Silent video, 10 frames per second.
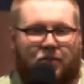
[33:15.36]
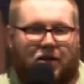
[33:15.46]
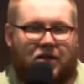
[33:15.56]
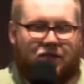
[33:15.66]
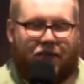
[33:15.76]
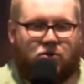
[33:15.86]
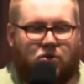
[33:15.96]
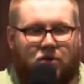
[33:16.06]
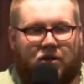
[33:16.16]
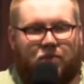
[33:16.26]
Because if I
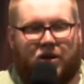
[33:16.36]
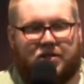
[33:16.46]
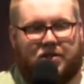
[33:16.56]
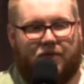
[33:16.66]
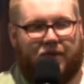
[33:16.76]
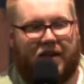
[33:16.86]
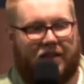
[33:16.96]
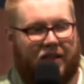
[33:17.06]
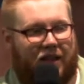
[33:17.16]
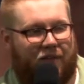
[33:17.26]
truly embrace the
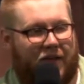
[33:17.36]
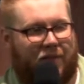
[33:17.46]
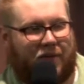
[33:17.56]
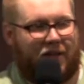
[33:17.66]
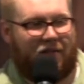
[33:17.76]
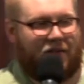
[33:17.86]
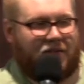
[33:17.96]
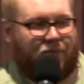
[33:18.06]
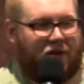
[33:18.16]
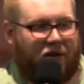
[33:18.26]
fact that I have not been given
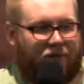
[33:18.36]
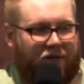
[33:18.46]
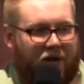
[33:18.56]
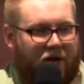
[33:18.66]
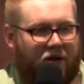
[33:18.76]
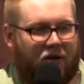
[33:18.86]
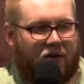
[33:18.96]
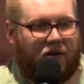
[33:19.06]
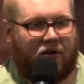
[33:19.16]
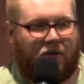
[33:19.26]
a spirit of fear,
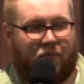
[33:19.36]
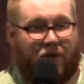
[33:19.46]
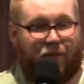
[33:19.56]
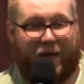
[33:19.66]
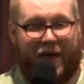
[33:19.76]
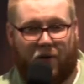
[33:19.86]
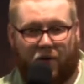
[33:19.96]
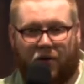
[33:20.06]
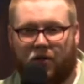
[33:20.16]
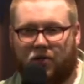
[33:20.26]
but of
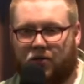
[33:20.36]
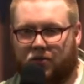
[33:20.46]
power,